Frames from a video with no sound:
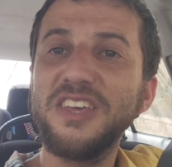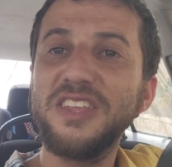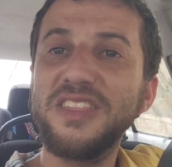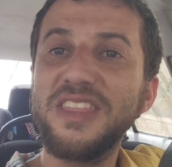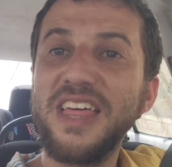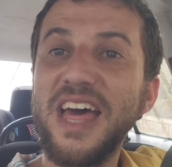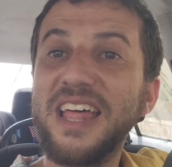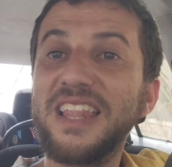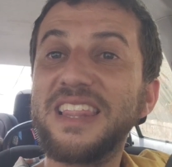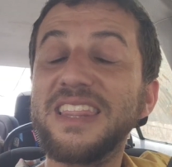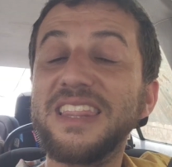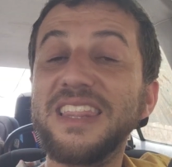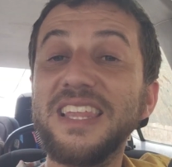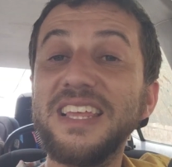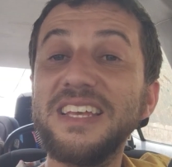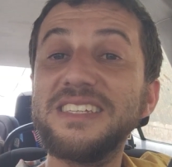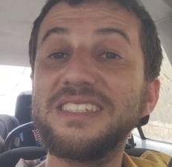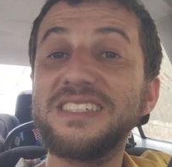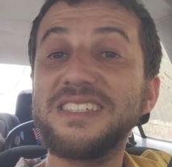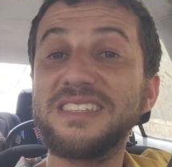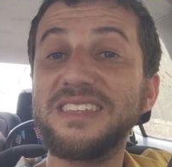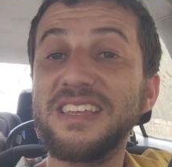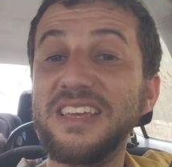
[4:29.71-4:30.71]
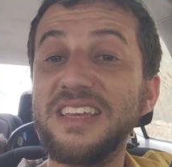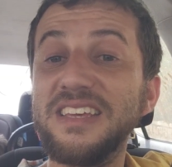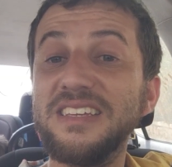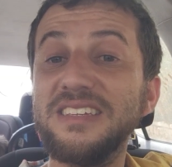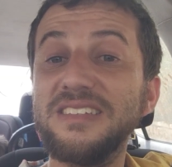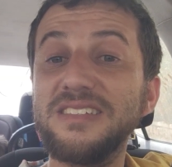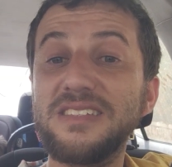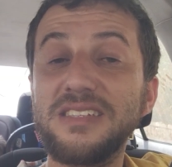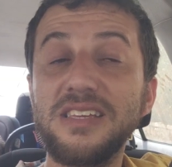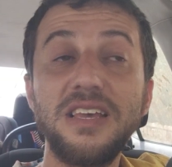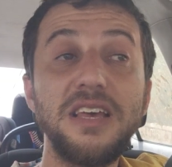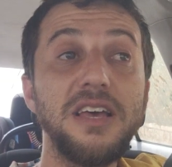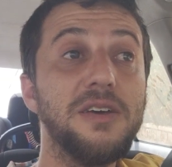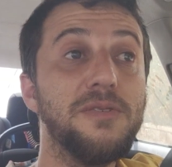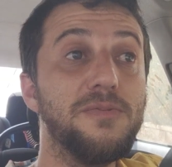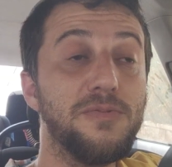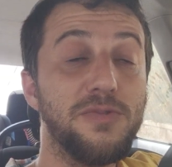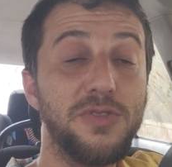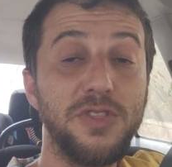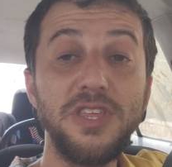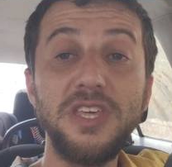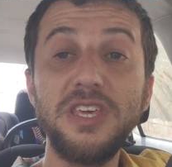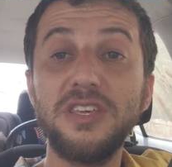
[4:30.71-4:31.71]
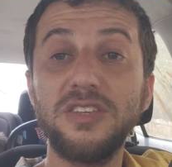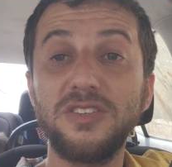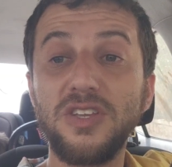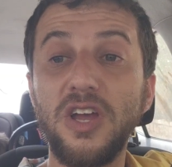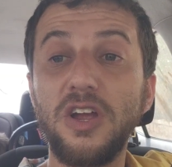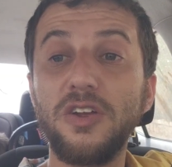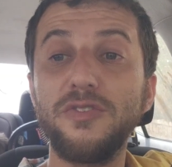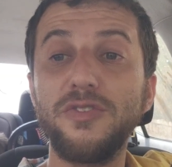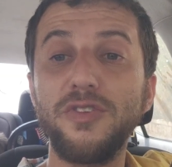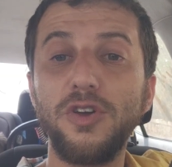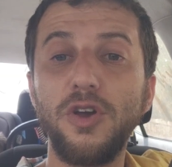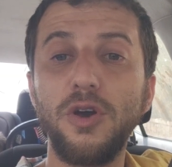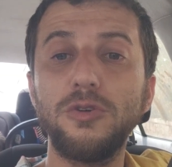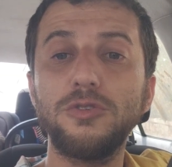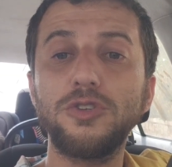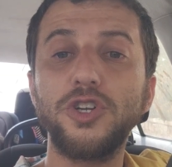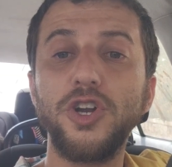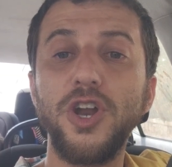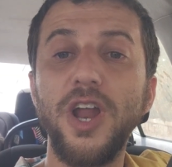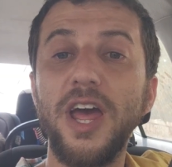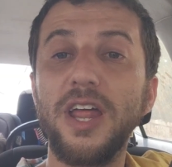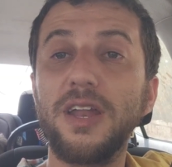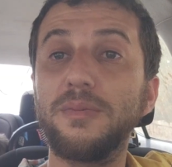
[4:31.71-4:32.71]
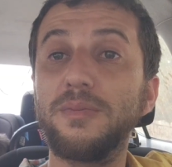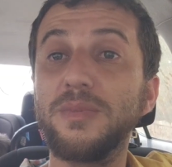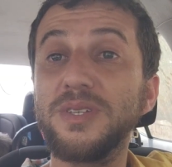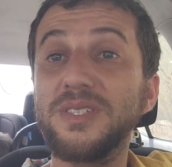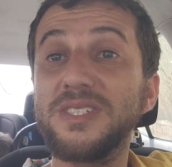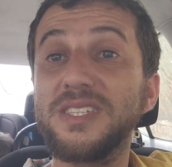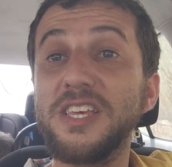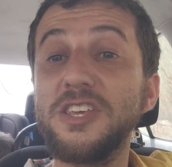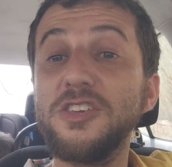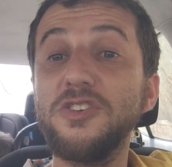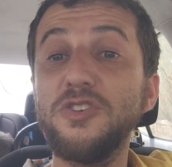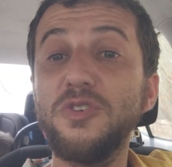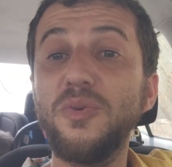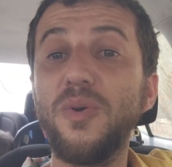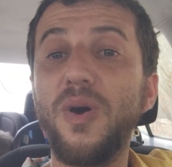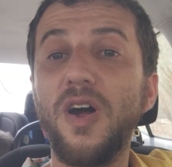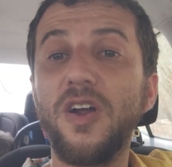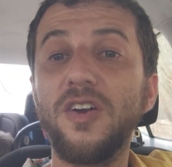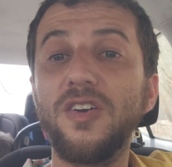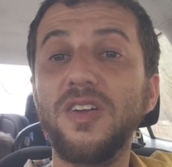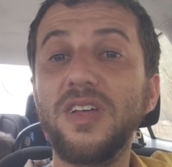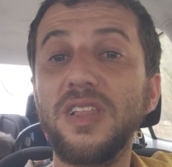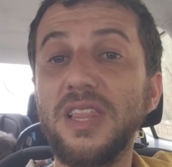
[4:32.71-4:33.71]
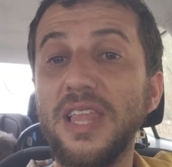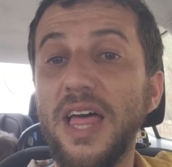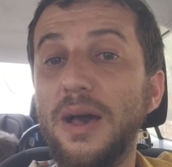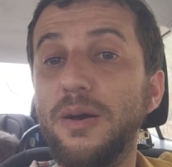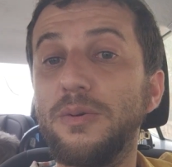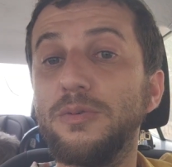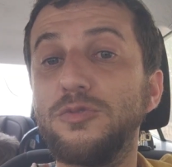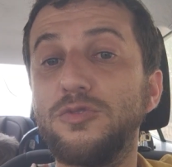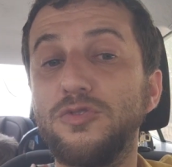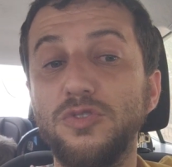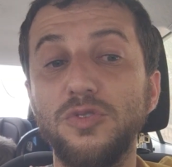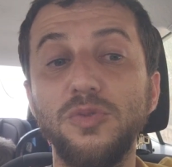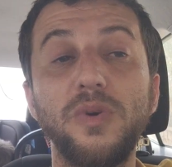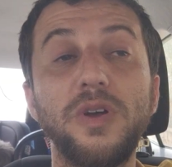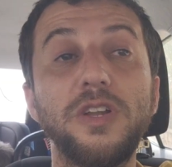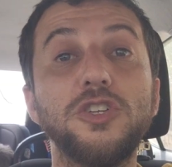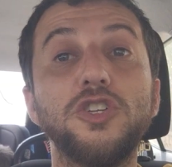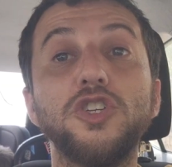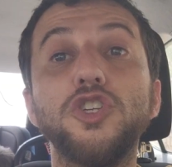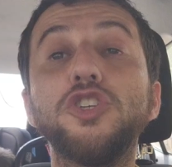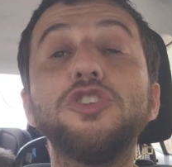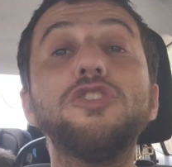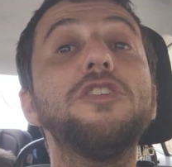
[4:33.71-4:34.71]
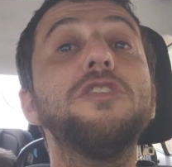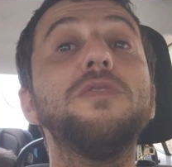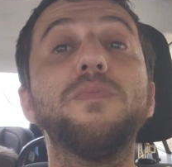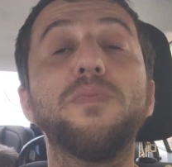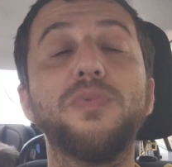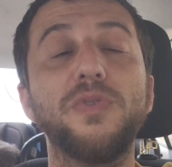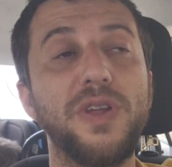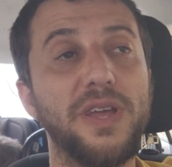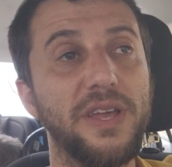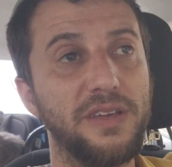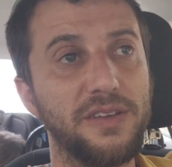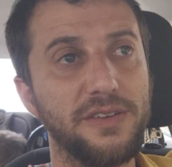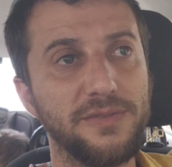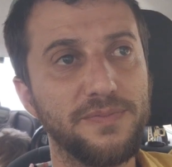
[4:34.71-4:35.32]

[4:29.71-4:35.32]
That list is, these are the kosher animals that you are allowed to and should bring.